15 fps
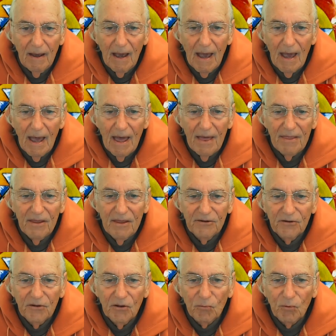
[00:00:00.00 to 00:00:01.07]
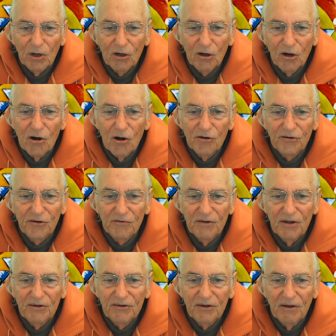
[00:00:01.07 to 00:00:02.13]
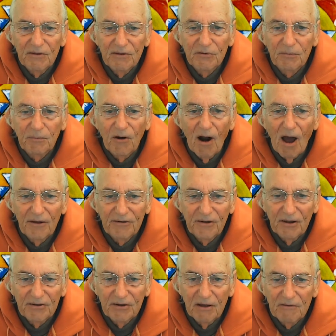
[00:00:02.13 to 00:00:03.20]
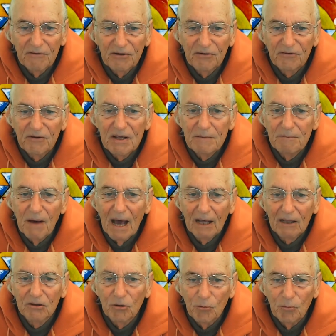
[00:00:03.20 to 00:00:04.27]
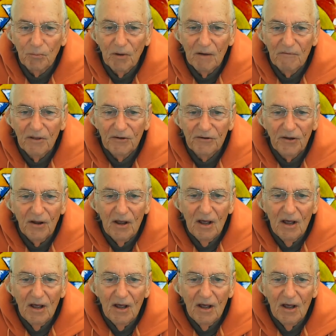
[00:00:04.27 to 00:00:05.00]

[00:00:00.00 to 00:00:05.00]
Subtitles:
And the recursiveness of this process, of this feedback loop, of this